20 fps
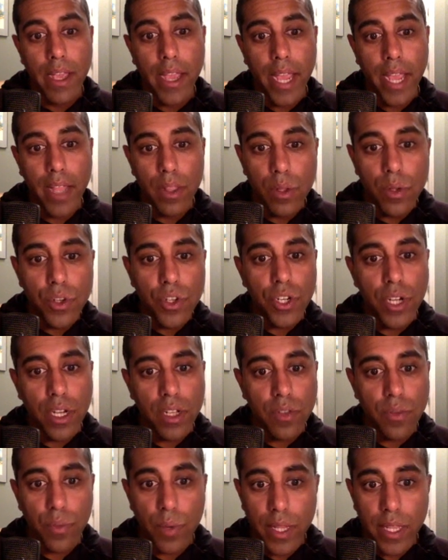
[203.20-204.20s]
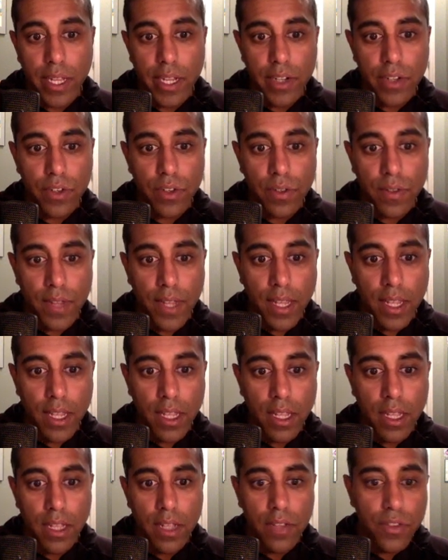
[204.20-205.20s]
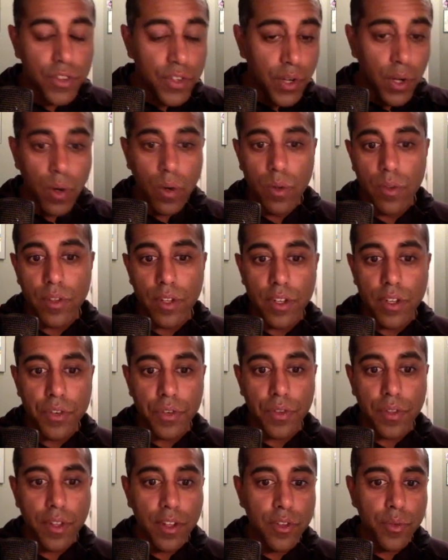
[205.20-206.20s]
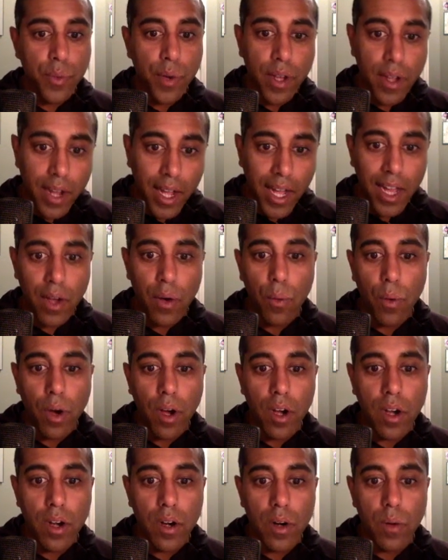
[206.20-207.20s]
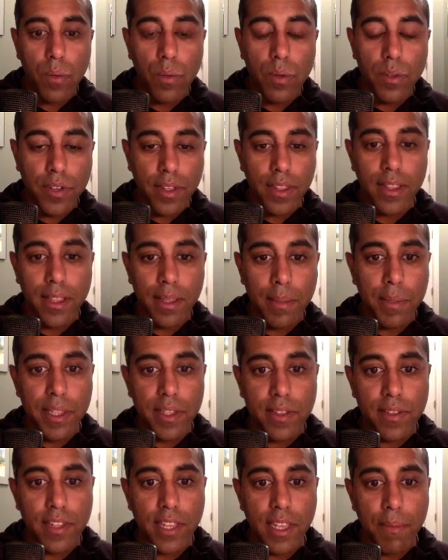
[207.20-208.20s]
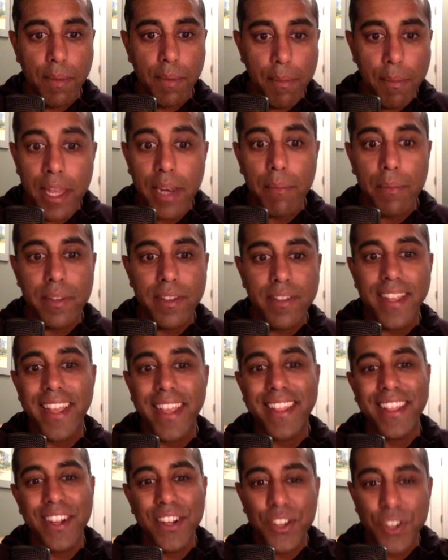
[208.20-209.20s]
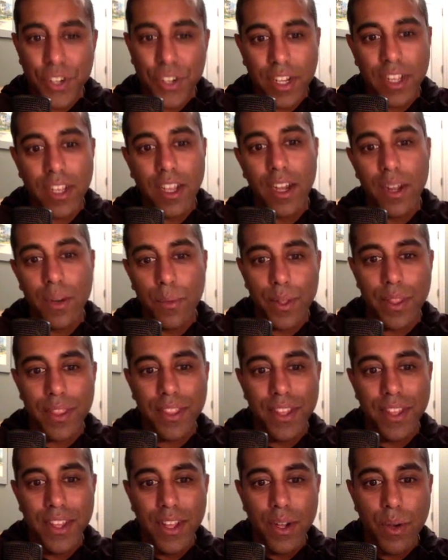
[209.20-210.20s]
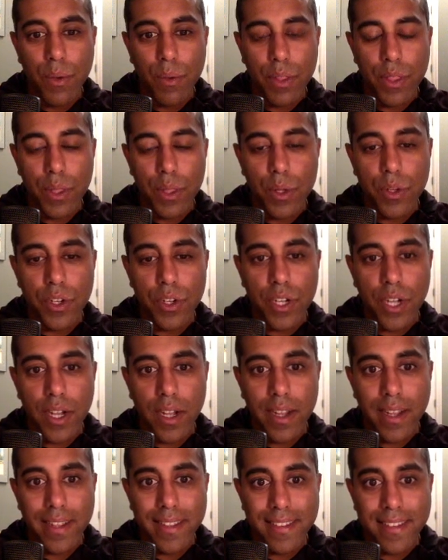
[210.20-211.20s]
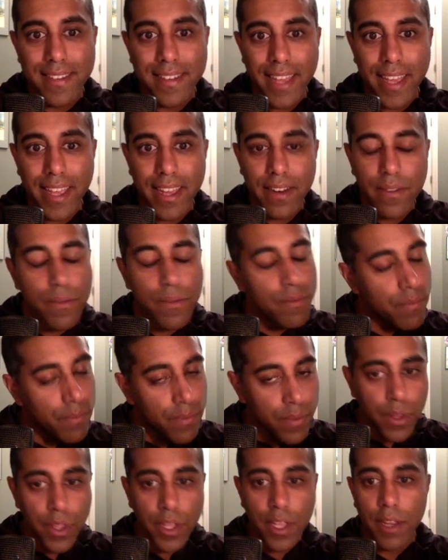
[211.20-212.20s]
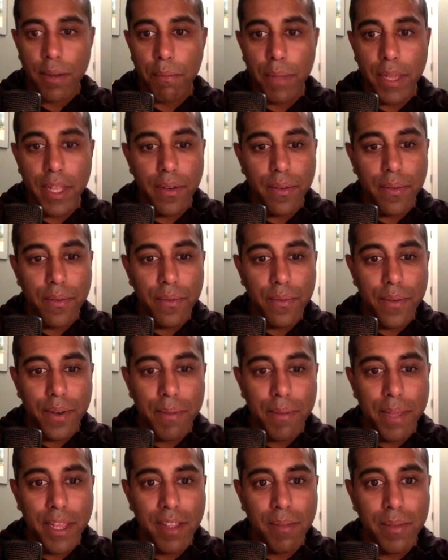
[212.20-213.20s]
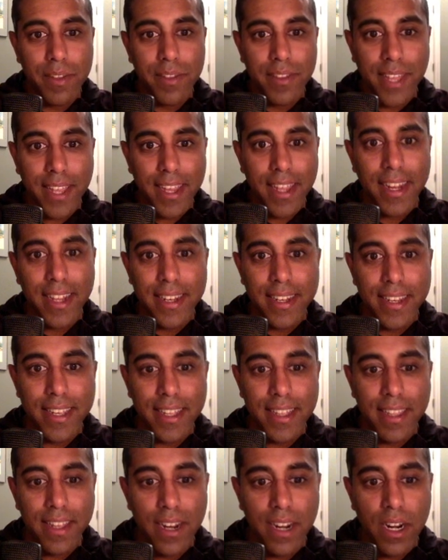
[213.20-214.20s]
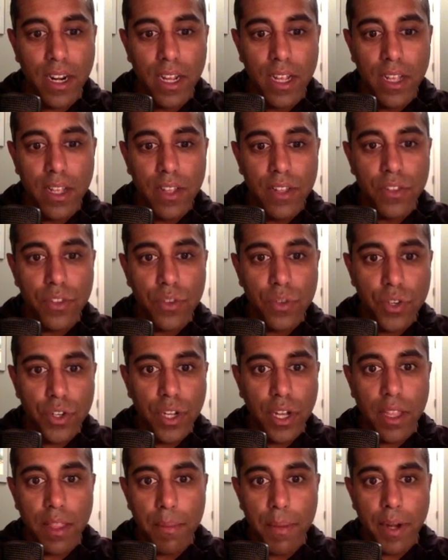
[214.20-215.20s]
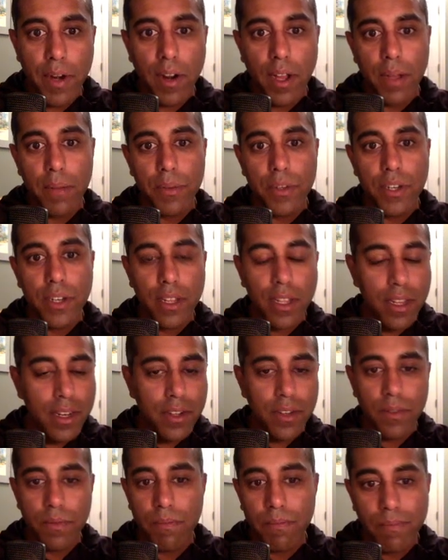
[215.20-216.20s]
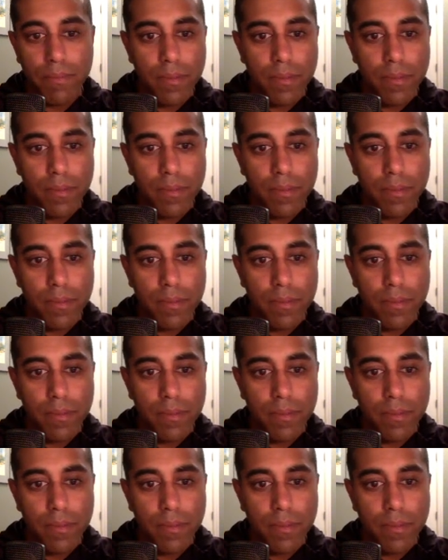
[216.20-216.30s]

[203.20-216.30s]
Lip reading: And Luke Shaw is really interesting. Stone's interesting as well. Kyle Walker was on the limitless team. I made a mistake there. Should have gone with Luke Shaw instead. Fully admit when I make a mistake, and I did there. So Shaw, the better option. I'm going to